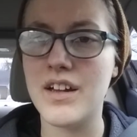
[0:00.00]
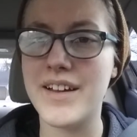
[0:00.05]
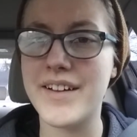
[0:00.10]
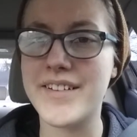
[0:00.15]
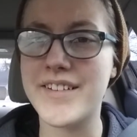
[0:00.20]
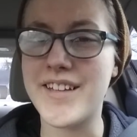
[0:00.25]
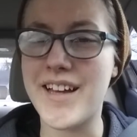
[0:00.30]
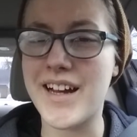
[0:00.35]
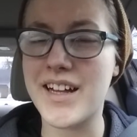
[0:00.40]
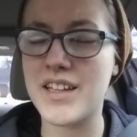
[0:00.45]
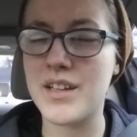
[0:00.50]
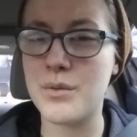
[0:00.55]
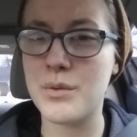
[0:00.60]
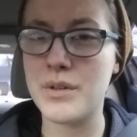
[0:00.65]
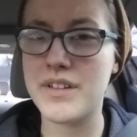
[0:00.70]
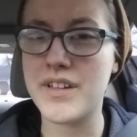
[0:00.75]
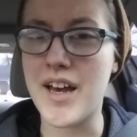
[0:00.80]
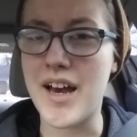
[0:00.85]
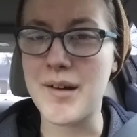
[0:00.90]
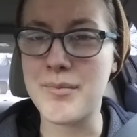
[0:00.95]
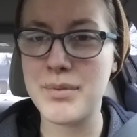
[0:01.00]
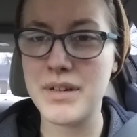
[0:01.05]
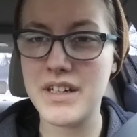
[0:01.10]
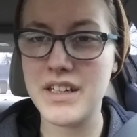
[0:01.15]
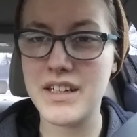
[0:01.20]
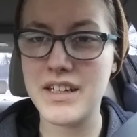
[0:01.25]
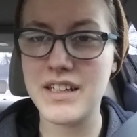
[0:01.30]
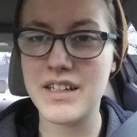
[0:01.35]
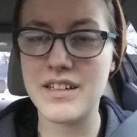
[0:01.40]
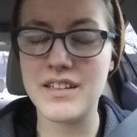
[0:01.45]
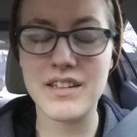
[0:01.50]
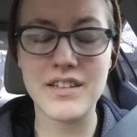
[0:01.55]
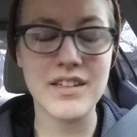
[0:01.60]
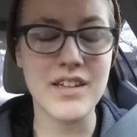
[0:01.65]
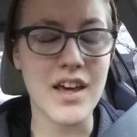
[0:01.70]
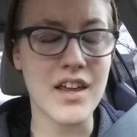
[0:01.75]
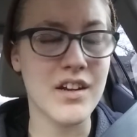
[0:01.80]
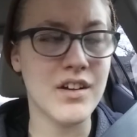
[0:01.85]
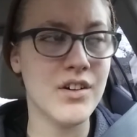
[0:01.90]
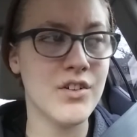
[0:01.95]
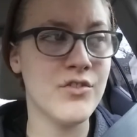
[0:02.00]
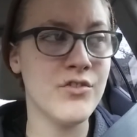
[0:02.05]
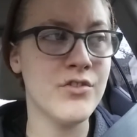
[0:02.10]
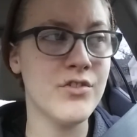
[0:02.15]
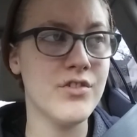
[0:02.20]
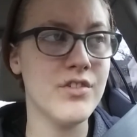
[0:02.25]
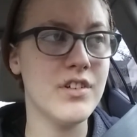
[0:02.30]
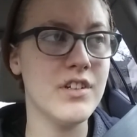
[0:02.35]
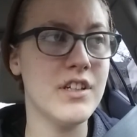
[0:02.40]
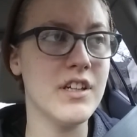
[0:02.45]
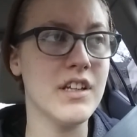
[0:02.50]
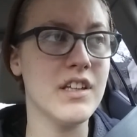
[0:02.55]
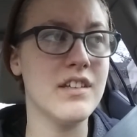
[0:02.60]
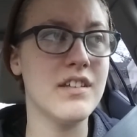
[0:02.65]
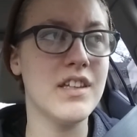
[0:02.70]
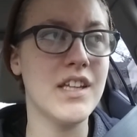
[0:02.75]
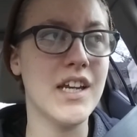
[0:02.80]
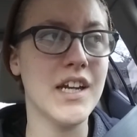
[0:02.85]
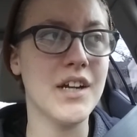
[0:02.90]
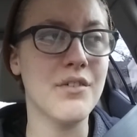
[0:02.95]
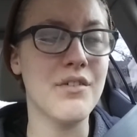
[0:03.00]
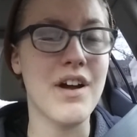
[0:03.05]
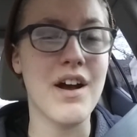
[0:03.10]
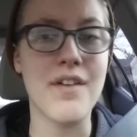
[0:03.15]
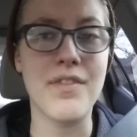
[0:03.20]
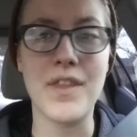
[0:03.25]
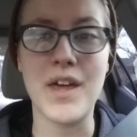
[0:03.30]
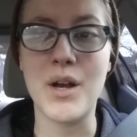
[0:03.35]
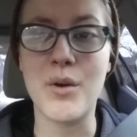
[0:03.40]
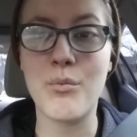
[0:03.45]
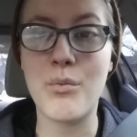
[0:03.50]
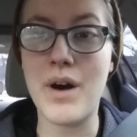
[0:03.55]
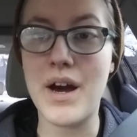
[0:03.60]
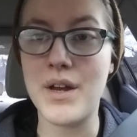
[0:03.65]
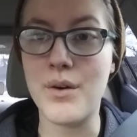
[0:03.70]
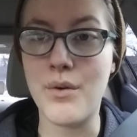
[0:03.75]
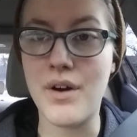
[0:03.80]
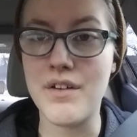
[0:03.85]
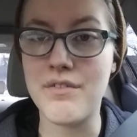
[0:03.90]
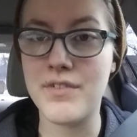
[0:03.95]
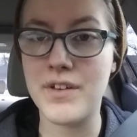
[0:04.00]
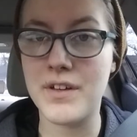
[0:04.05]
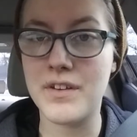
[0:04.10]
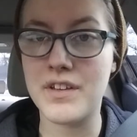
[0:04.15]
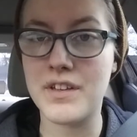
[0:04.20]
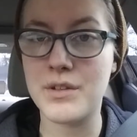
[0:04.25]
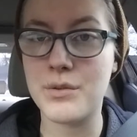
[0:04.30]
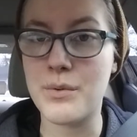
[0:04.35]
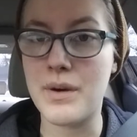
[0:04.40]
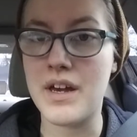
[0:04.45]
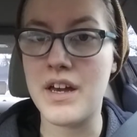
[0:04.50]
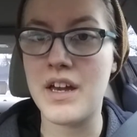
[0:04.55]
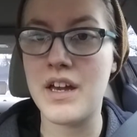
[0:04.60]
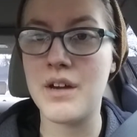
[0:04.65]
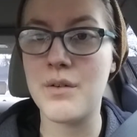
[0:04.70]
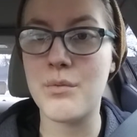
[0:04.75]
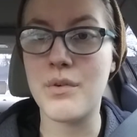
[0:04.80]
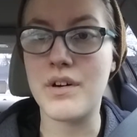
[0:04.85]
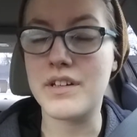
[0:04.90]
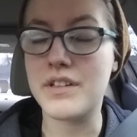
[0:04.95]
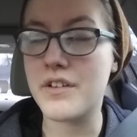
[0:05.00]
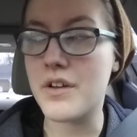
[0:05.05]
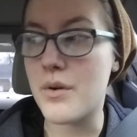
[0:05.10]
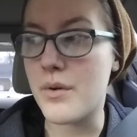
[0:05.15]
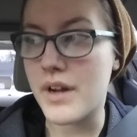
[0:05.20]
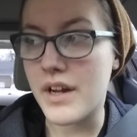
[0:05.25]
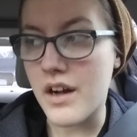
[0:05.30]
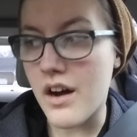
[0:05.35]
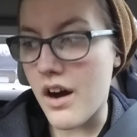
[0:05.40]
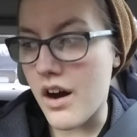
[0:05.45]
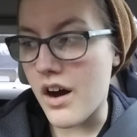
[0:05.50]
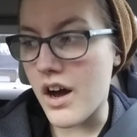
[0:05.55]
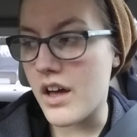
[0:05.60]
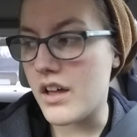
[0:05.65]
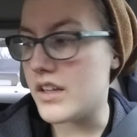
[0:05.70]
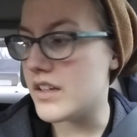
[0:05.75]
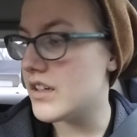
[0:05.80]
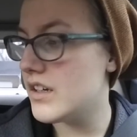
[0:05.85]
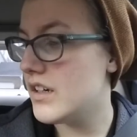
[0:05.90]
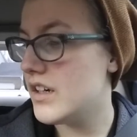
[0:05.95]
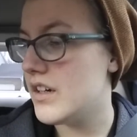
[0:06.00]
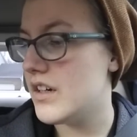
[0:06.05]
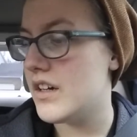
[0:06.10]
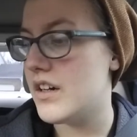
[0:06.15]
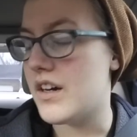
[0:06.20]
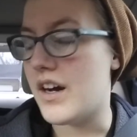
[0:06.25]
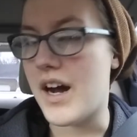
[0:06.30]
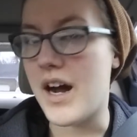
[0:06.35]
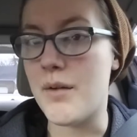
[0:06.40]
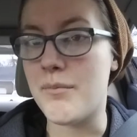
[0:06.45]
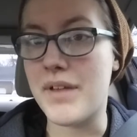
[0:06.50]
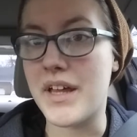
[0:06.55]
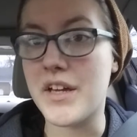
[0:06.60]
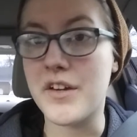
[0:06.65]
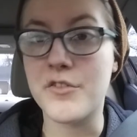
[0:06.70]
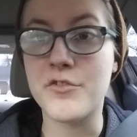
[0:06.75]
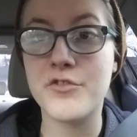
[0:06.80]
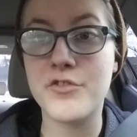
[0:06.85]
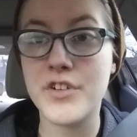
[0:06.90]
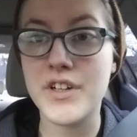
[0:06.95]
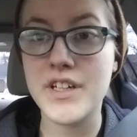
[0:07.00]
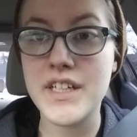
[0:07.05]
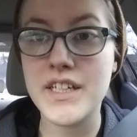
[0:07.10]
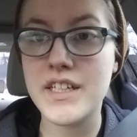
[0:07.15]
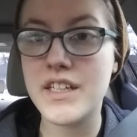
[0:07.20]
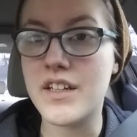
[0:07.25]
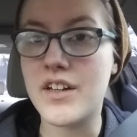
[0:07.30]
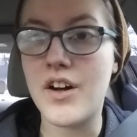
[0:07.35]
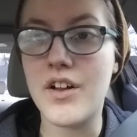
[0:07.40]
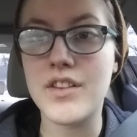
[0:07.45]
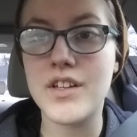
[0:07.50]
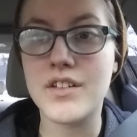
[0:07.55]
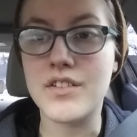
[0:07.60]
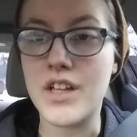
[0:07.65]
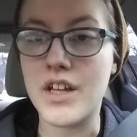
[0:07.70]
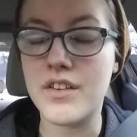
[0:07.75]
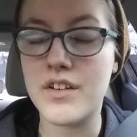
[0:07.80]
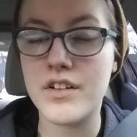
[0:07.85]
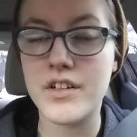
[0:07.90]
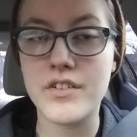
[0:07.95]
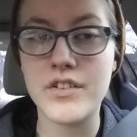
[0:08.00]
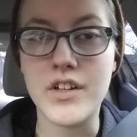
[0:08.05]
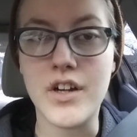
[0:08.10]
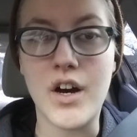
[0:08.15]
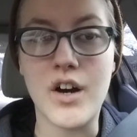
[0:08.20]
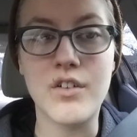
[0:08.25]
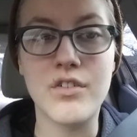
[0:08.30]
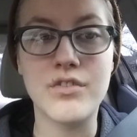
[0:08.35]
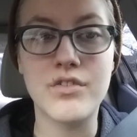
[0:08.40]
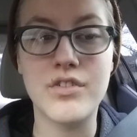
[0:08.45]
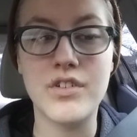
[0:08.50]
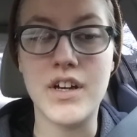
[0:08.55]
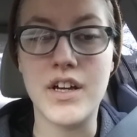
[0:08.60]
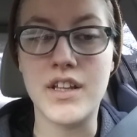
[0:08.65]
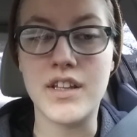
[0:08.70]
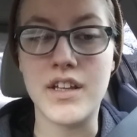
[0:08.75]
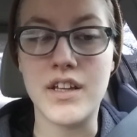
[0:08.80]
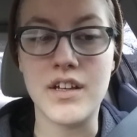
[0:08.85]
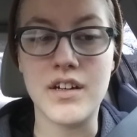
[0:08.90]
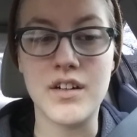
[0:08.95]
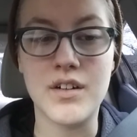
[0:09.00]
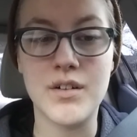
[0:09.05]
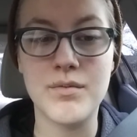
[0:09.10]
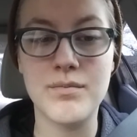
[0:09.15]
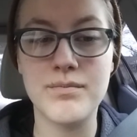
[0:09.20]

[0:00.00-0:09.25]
exactly what's happening, instead of just sitting around why do I feel this way, what's going on, I'm a freak and all this other stuff. And then